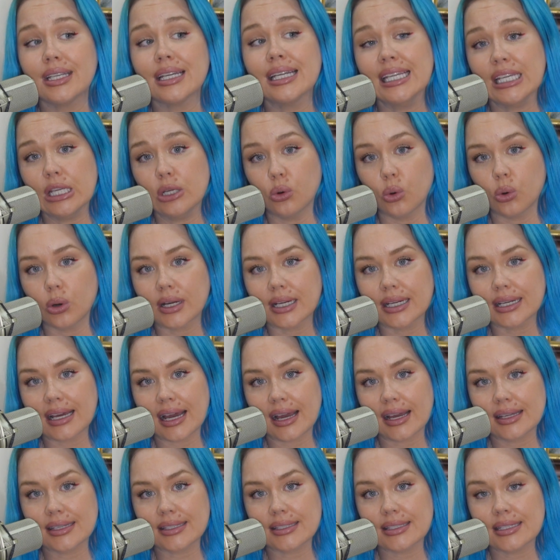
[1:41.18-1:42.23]
He
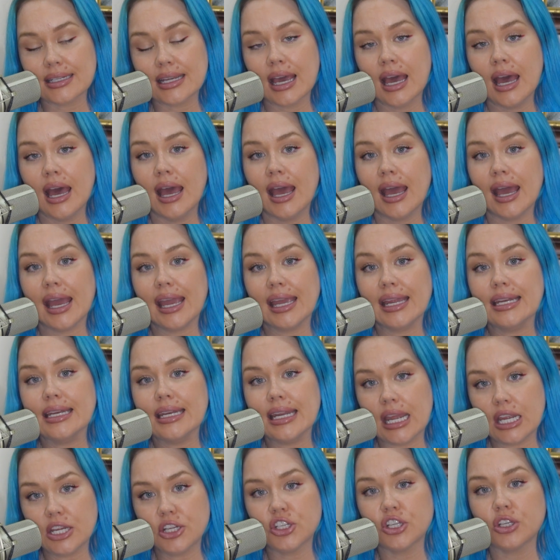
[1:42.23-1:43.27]
organized a
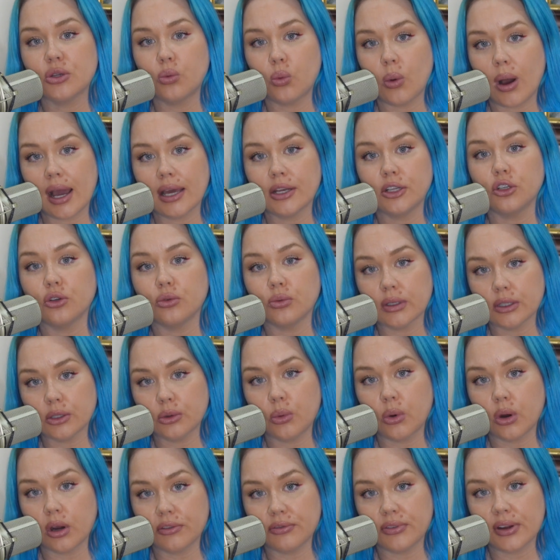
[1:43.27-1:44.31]
nationwide guerrilla
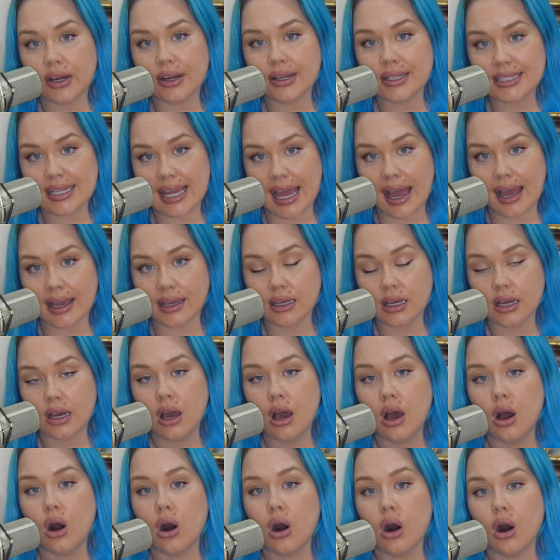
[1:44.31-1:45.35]
warfare attack
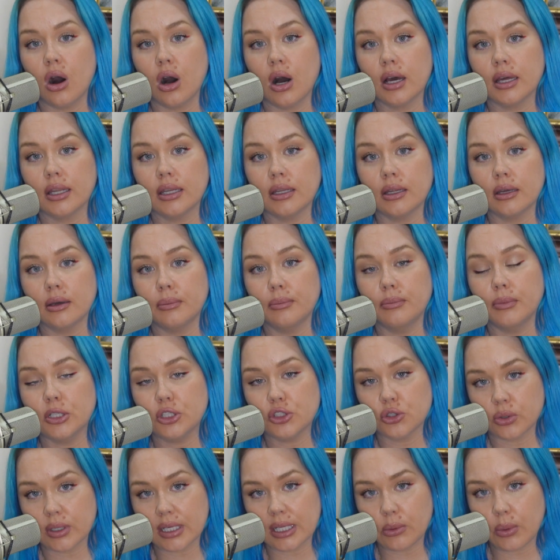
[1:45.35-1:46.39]
on
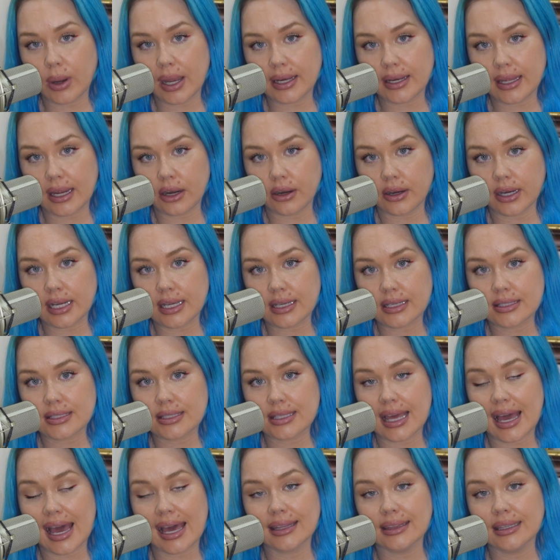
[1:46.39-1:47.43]
majority white areas
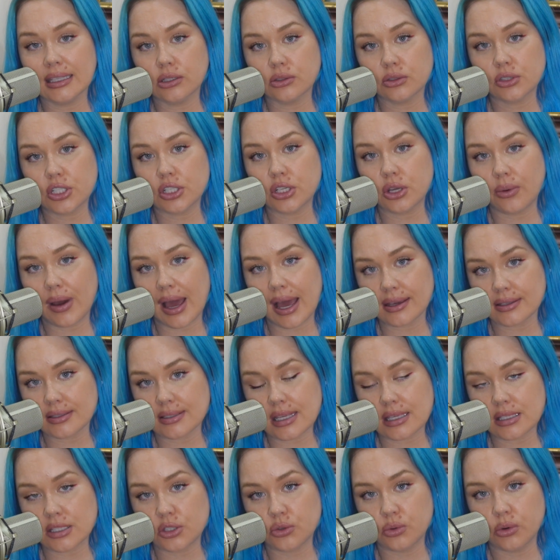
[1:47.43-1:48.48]
that had little to no
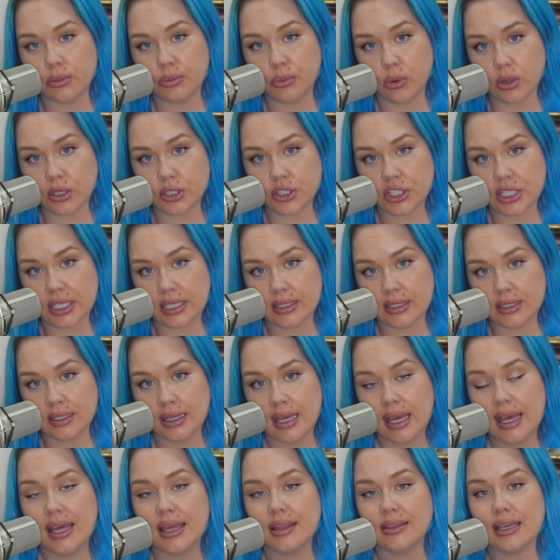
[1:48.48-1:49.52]
access to abortion.
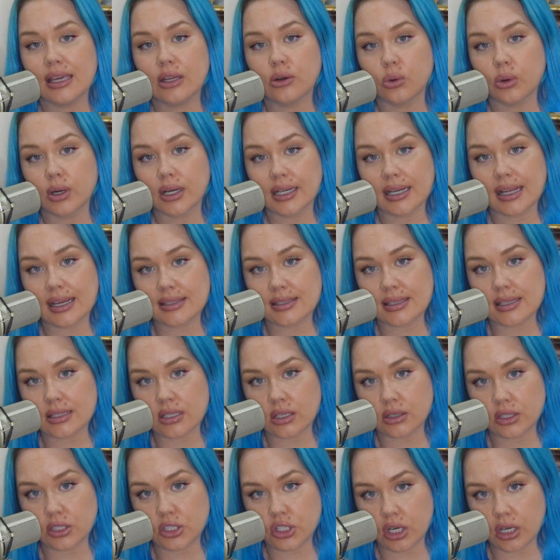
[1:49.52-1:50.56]
They had organized this
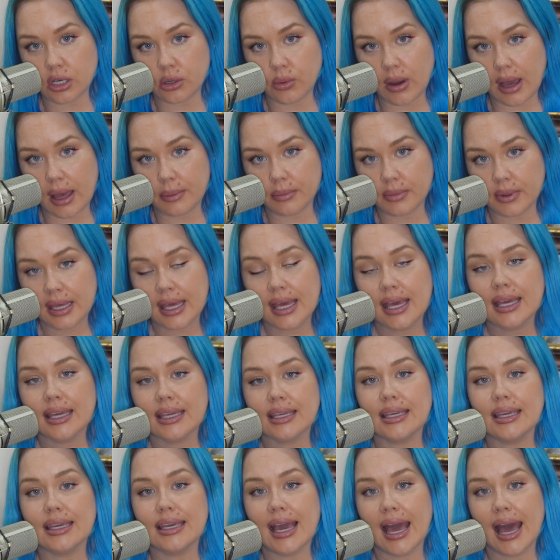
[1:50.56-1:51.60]
on the dark web.
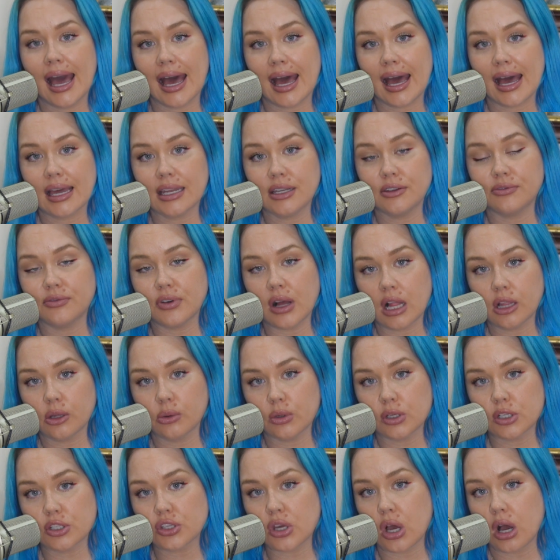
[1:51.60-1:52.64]
He had
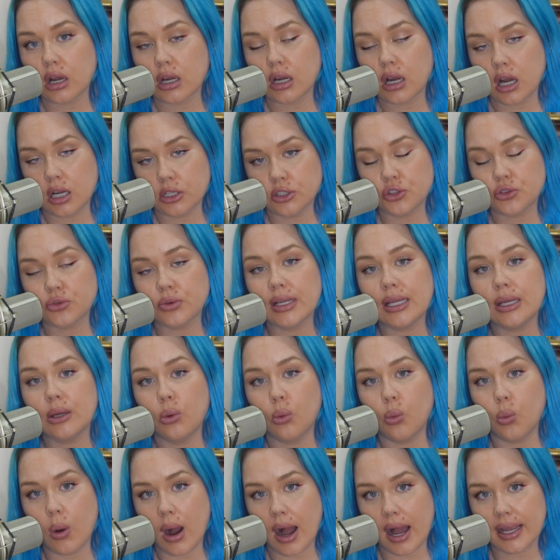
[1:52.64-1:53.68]
followers
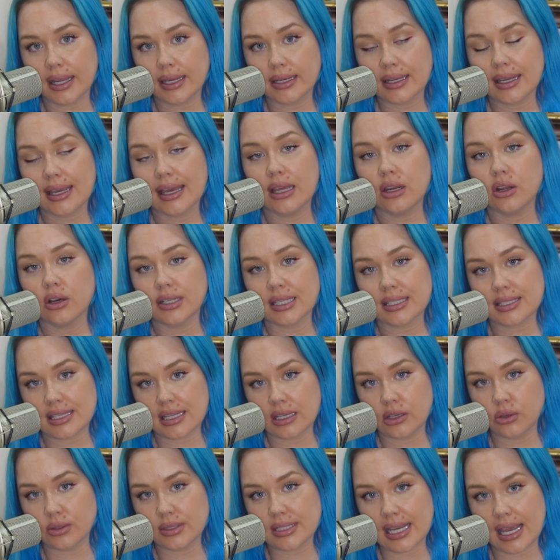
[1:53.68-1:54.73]
countrywide, and on a
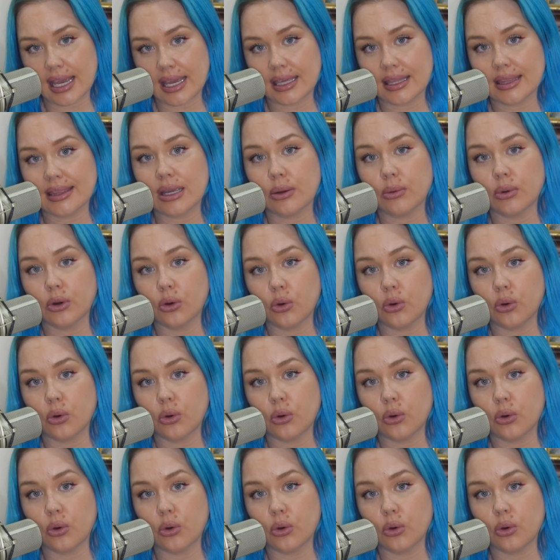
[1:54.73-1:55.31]
single day, they were